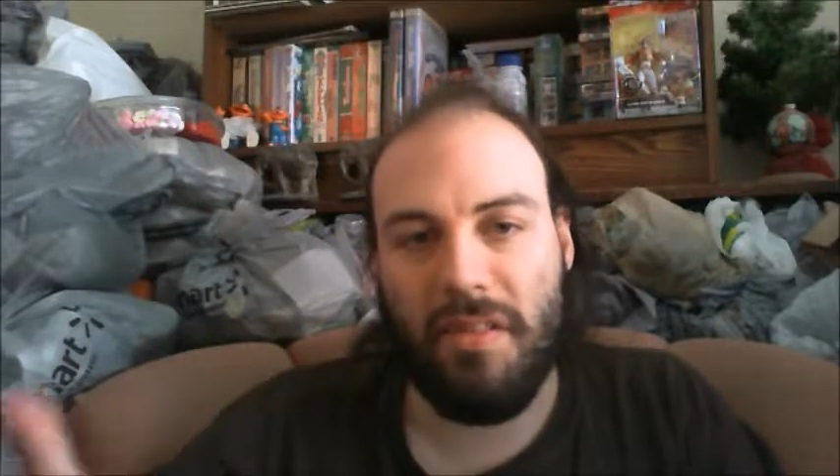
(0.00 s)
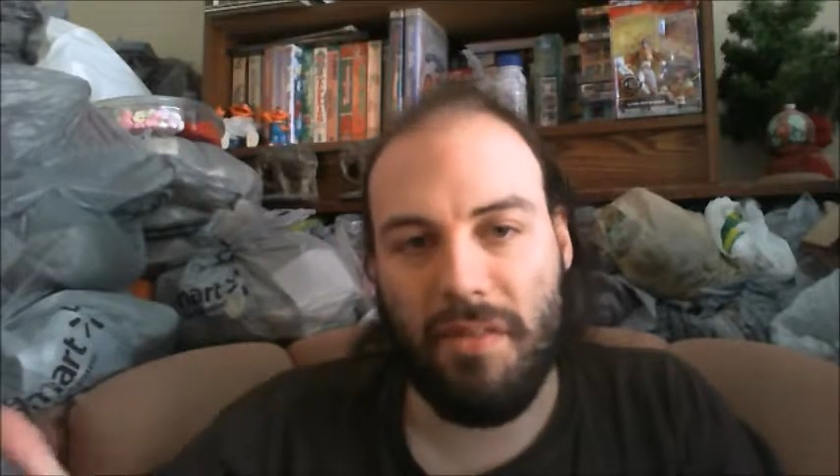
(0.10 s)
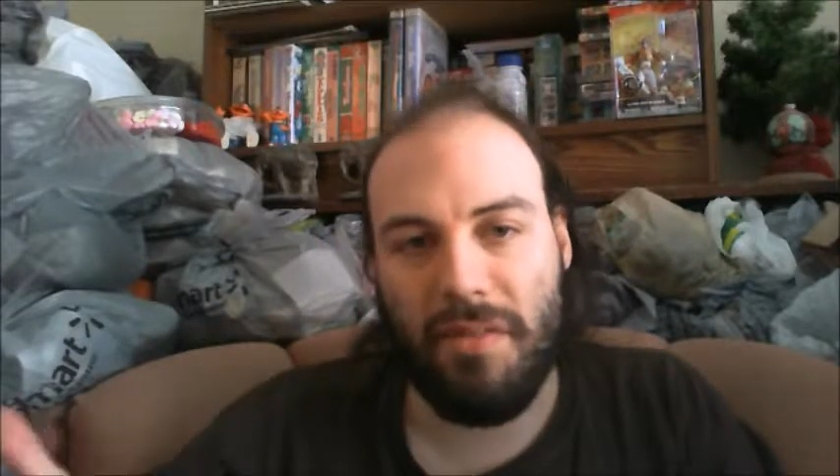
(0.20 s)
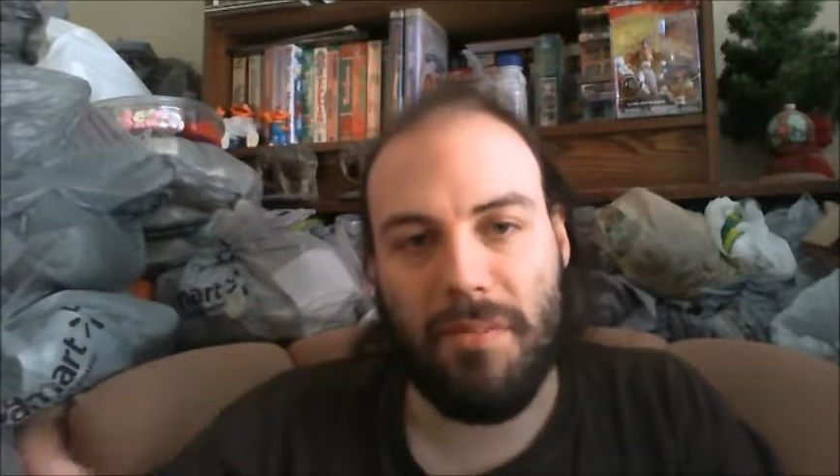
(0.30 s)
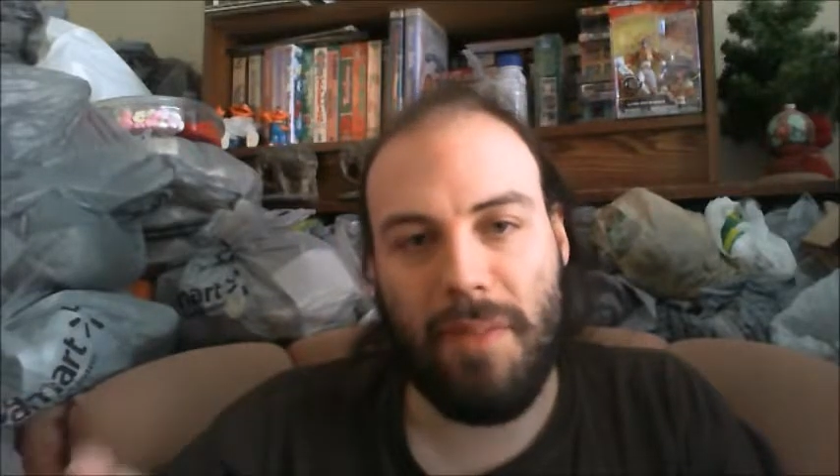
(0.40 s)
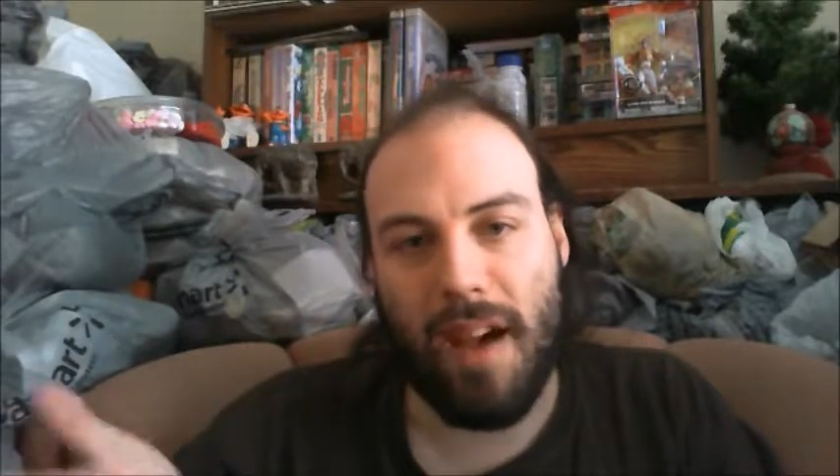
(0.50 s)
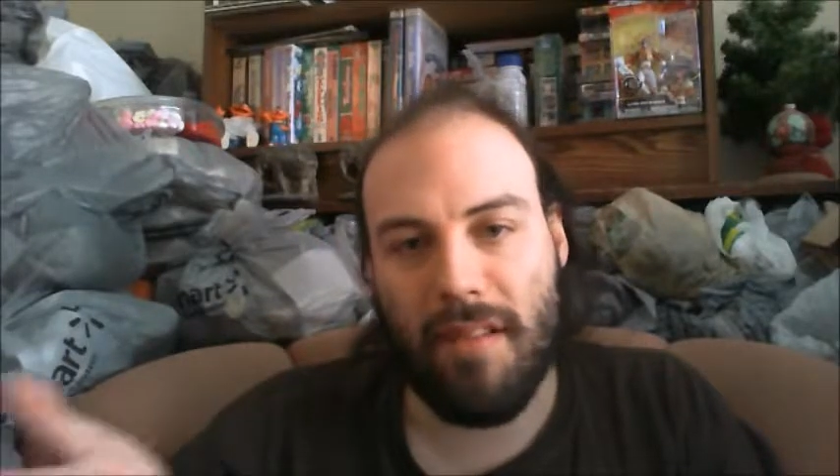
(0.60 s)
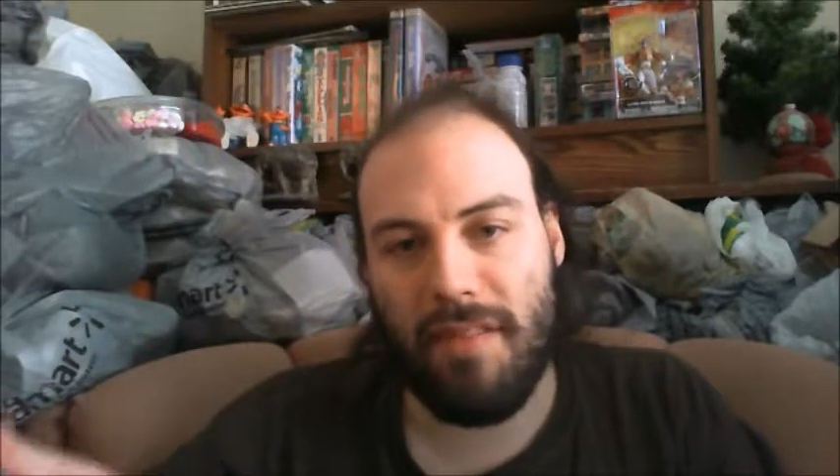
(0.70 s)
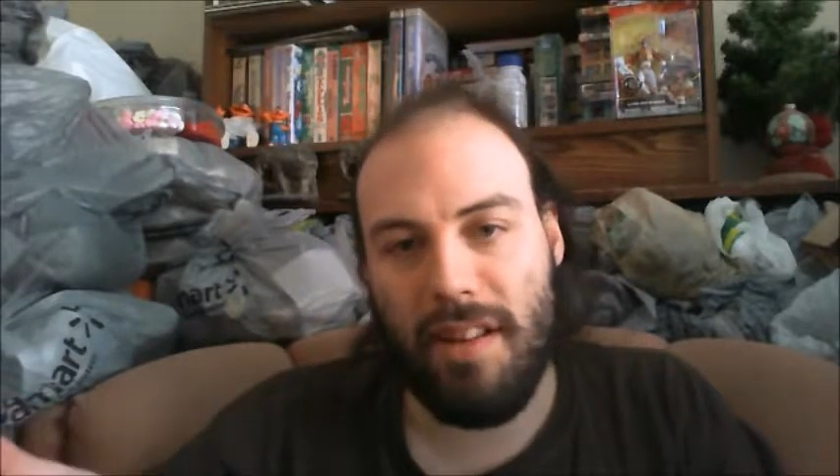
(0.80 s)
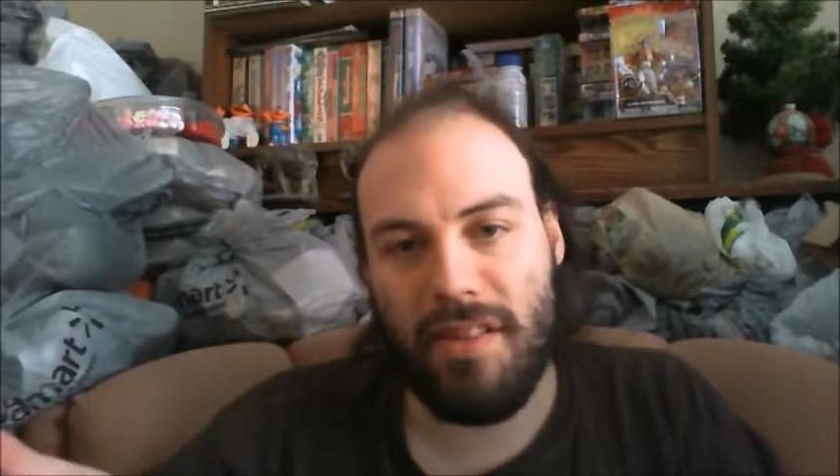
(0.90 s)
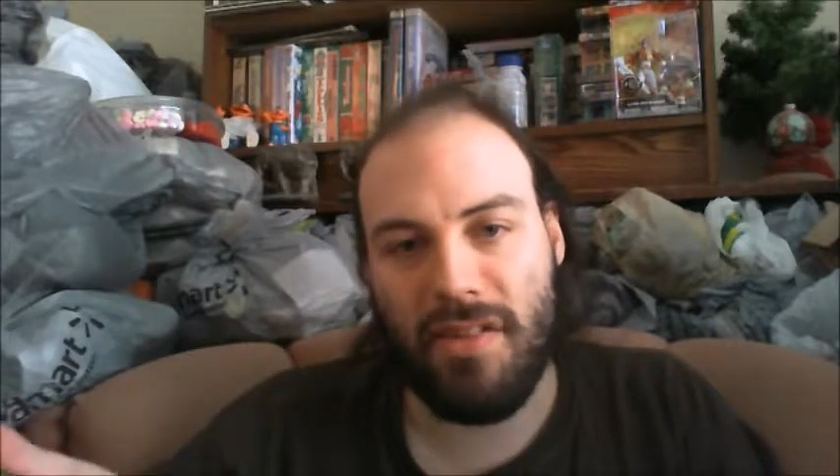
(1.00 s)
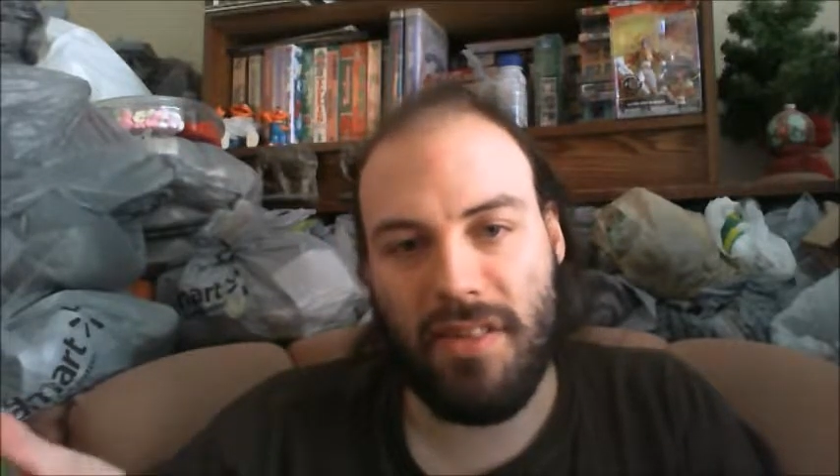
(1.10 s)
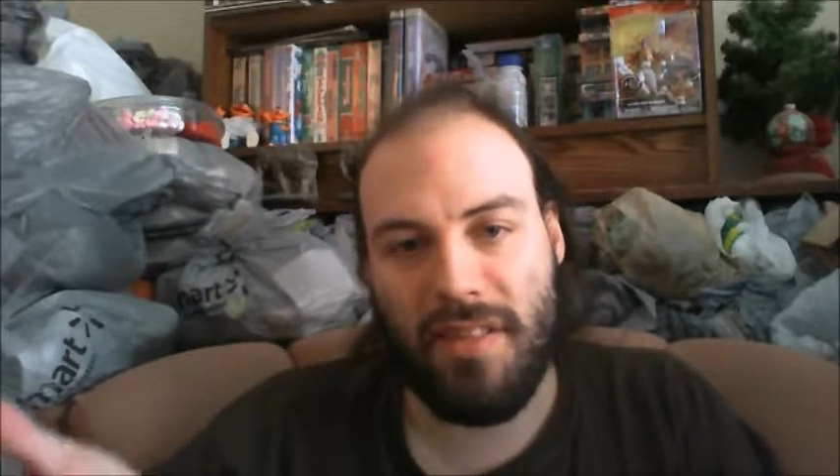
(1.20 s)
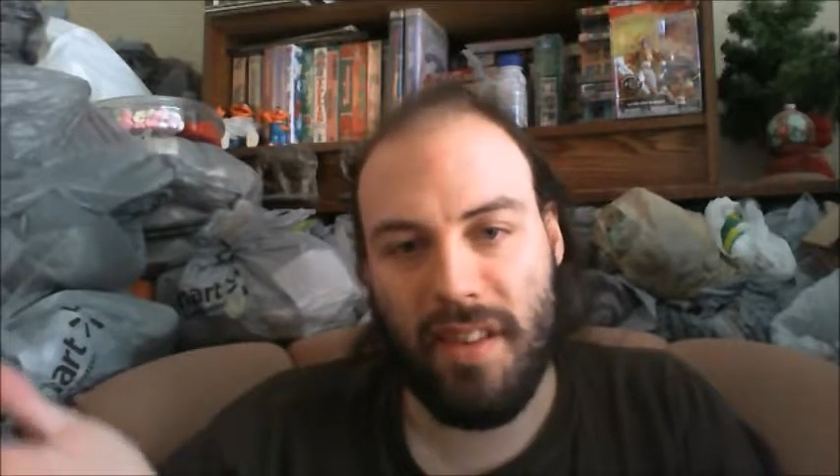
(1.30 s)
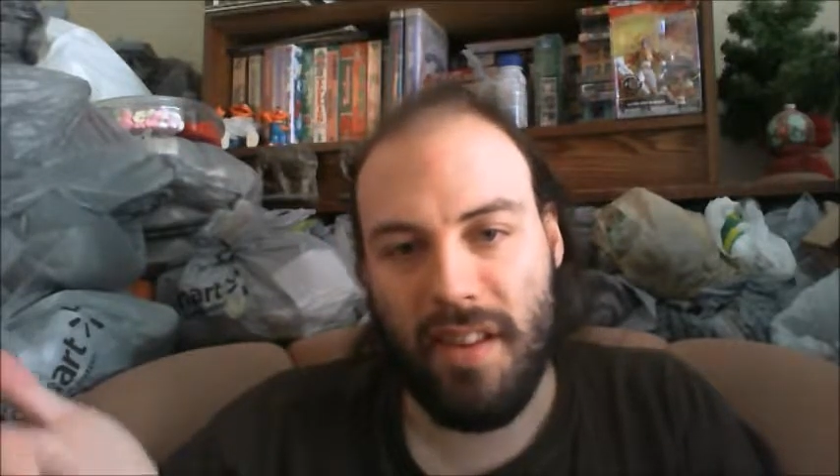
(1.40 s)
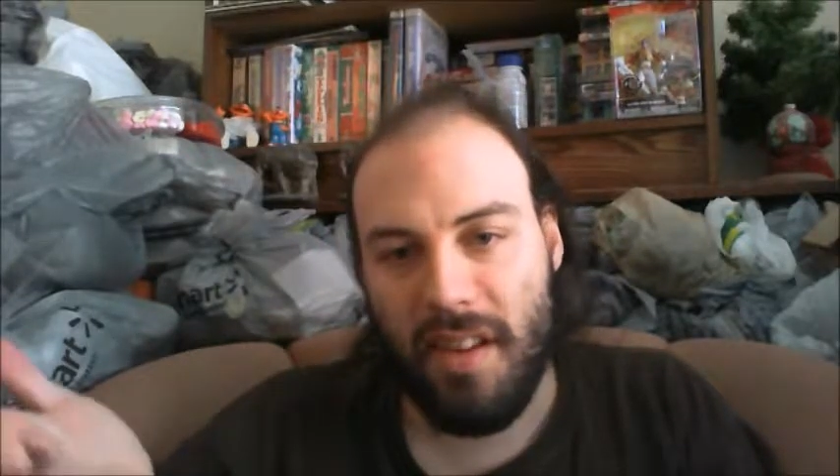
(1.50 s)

don't know, Power Rangers